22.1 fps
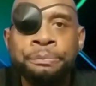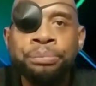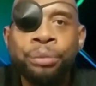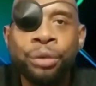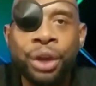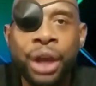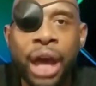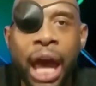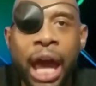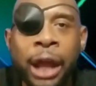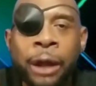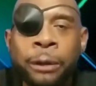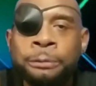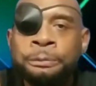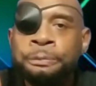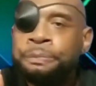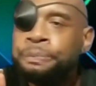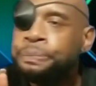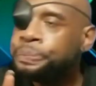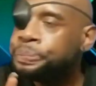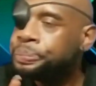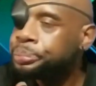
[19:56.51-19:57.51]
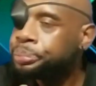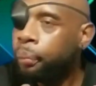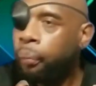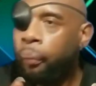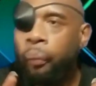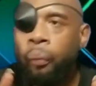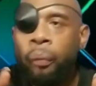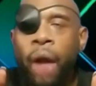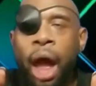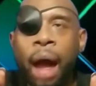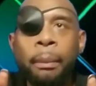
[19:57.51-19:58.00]
Okay?
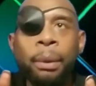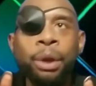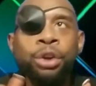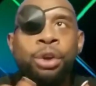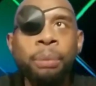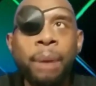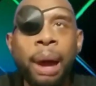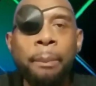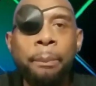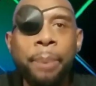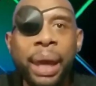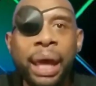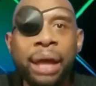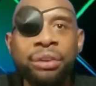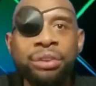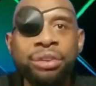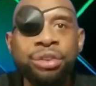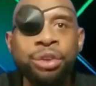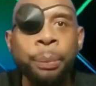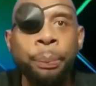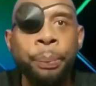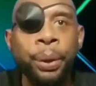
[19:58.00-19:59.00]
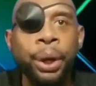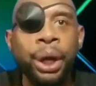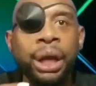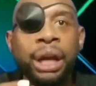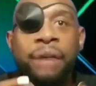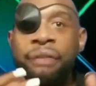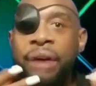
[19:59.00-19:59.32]
I'm gonna do my best to put.